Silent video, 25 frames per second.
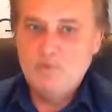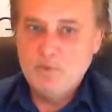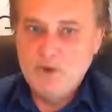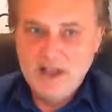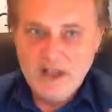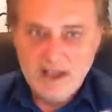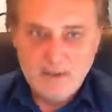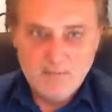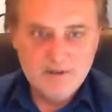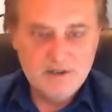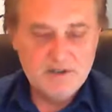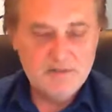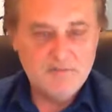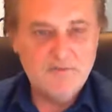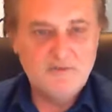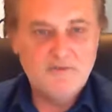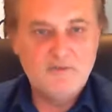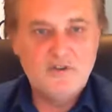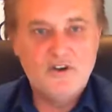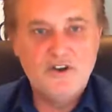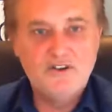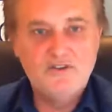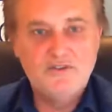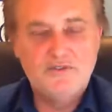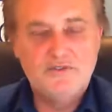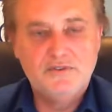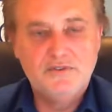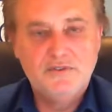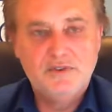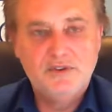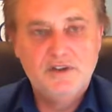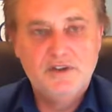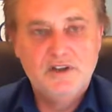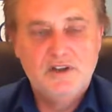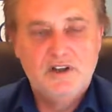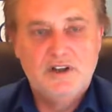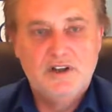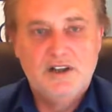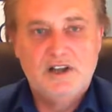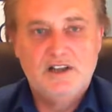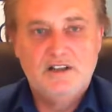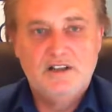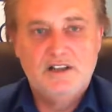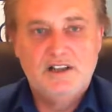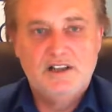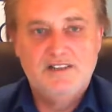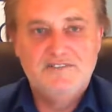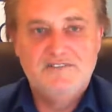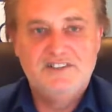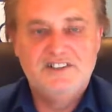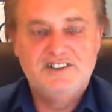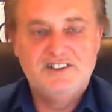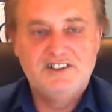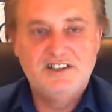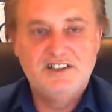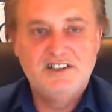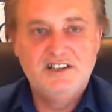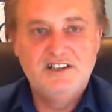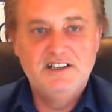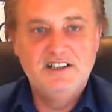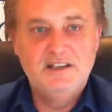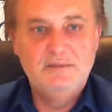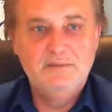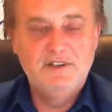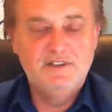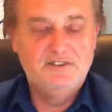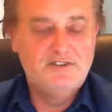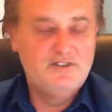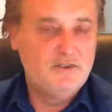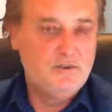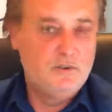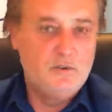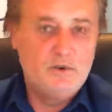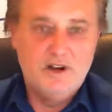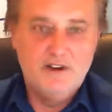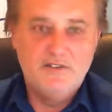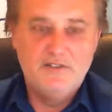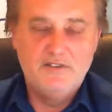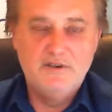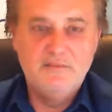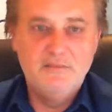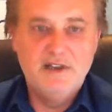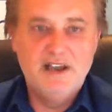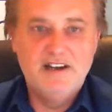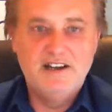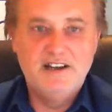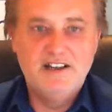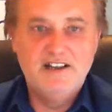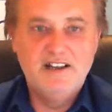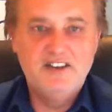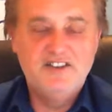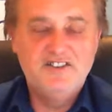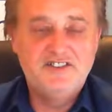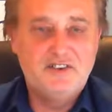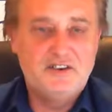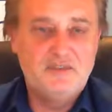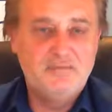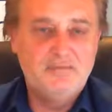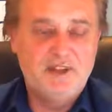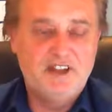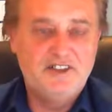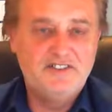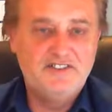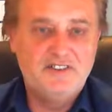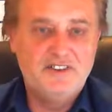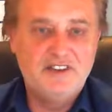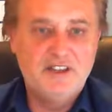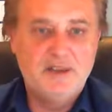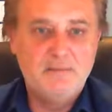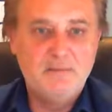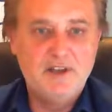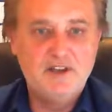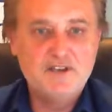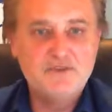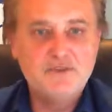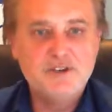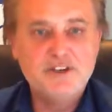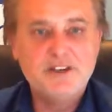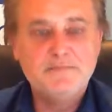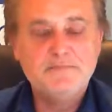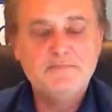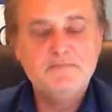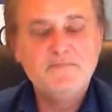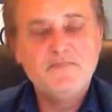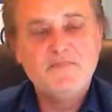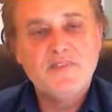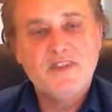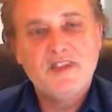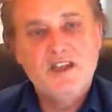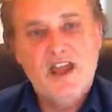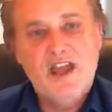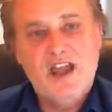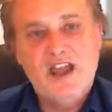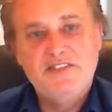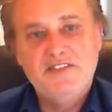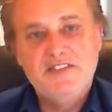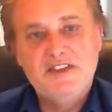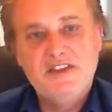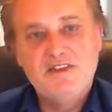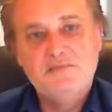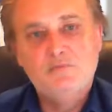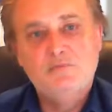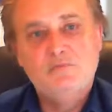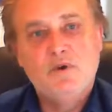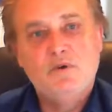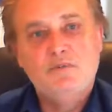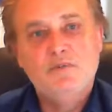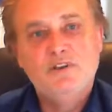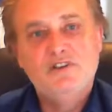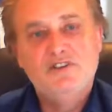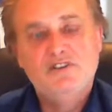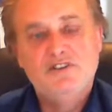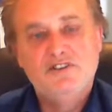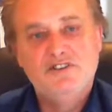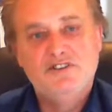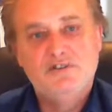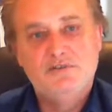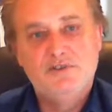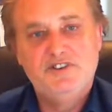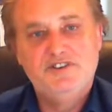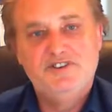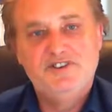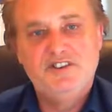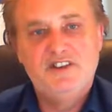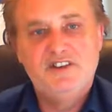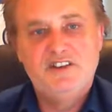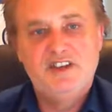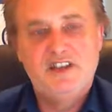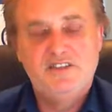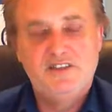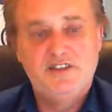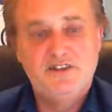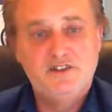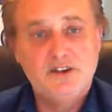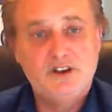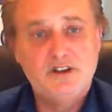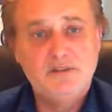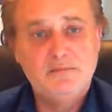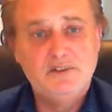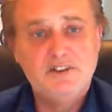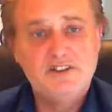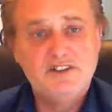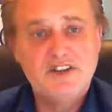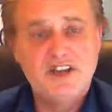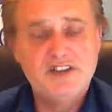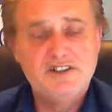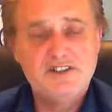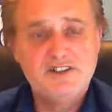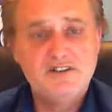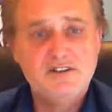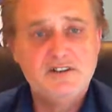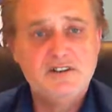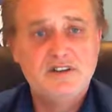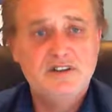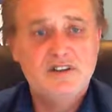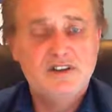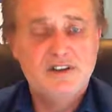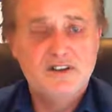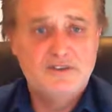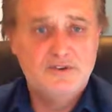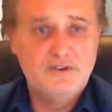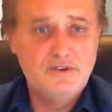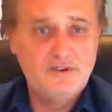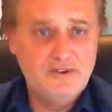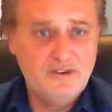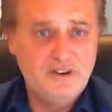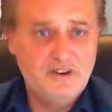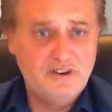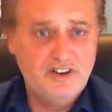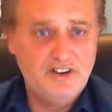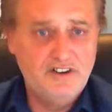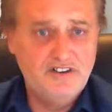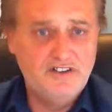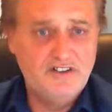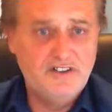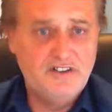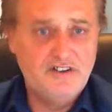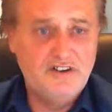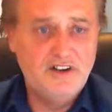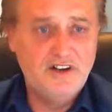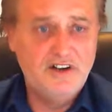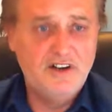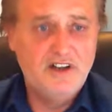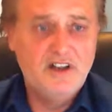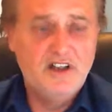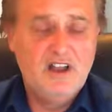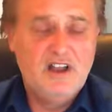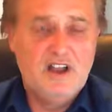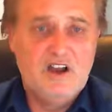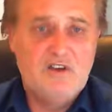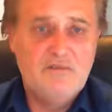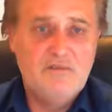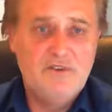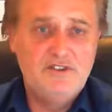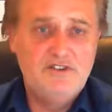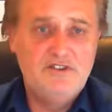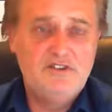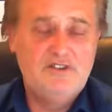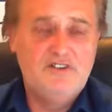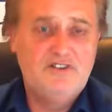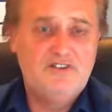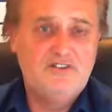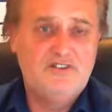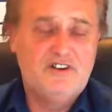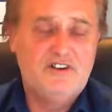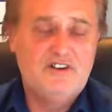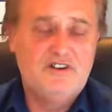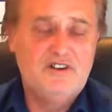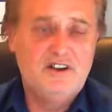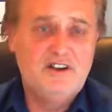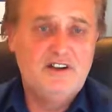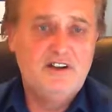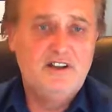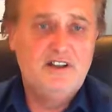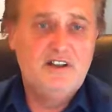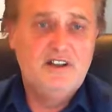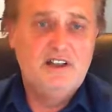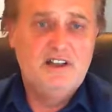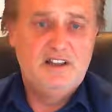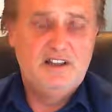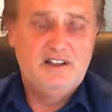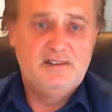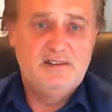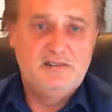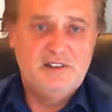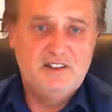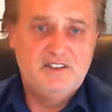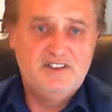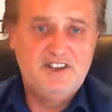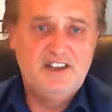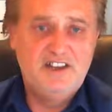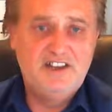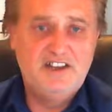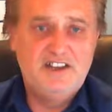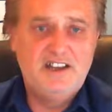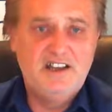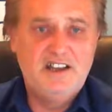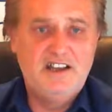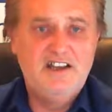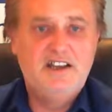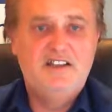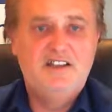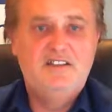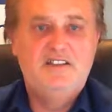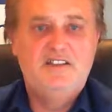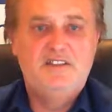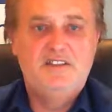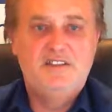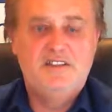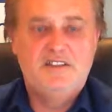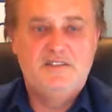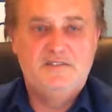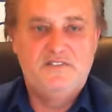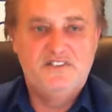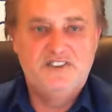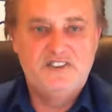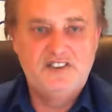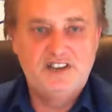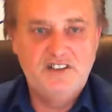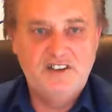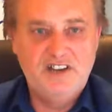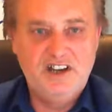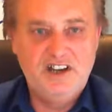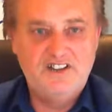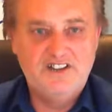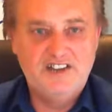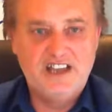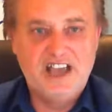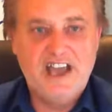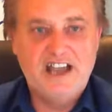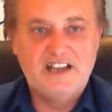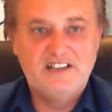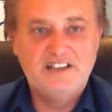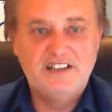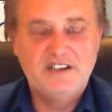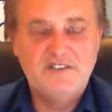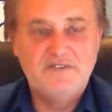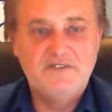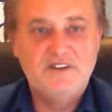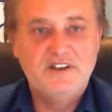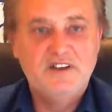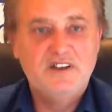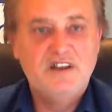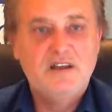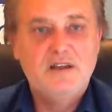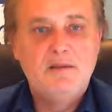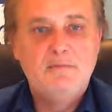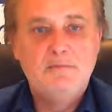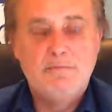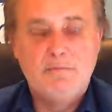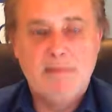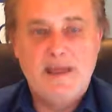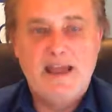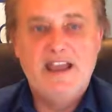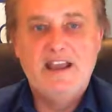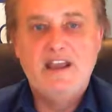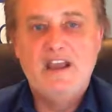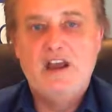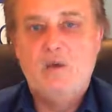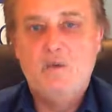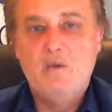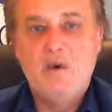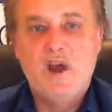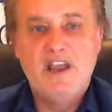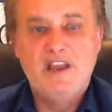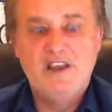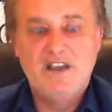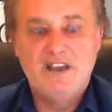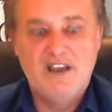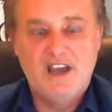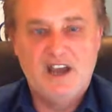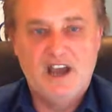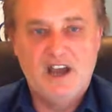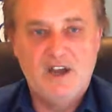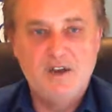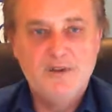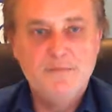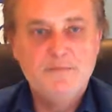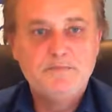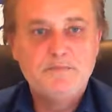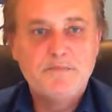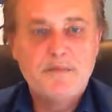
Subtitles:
we're happy to provide your facility limit to whatever amount it is based on that metric. And then what we do is we send out the documentation through DocuSign, of which you sign, send it in, the facility is active, bang, away you go.